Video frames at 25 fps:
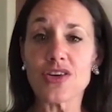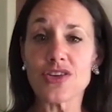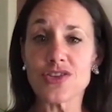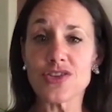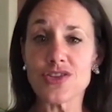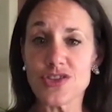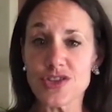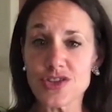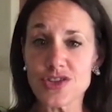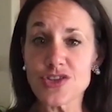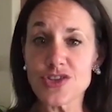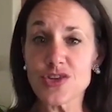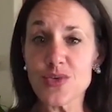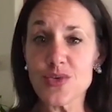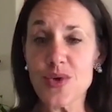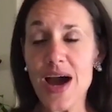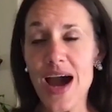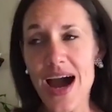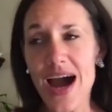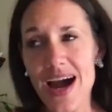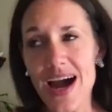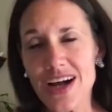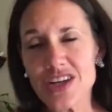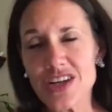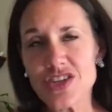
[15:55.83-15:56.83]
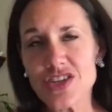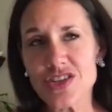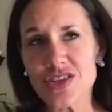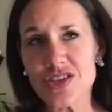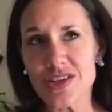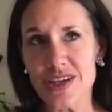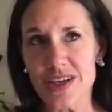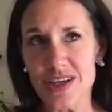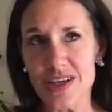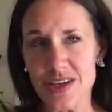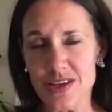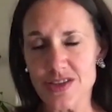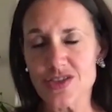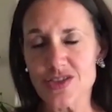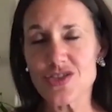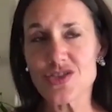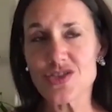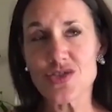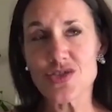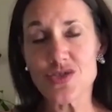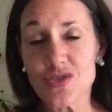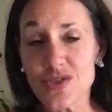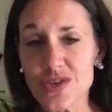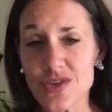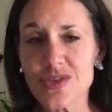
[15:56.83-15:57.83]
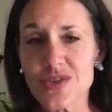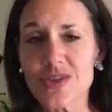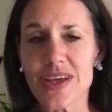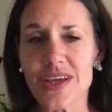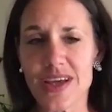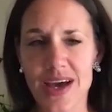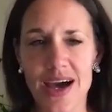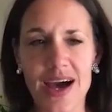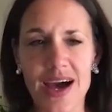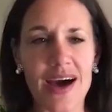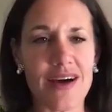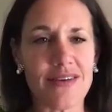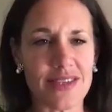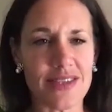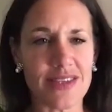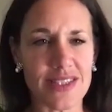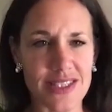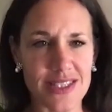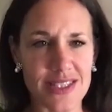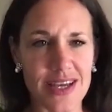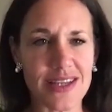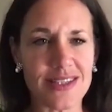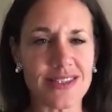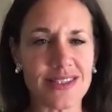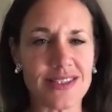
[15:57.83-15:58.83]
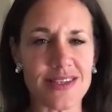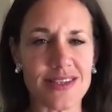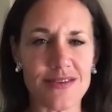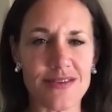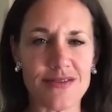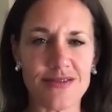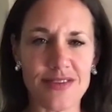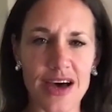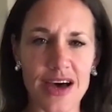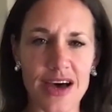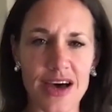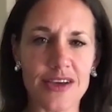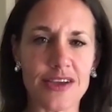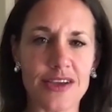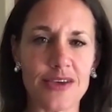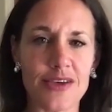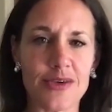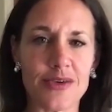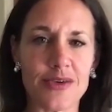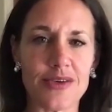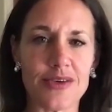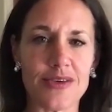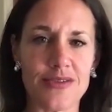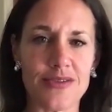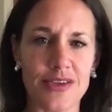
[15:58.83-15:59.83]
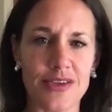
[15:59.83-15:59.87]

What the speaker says: do you actually truly have a sense of value of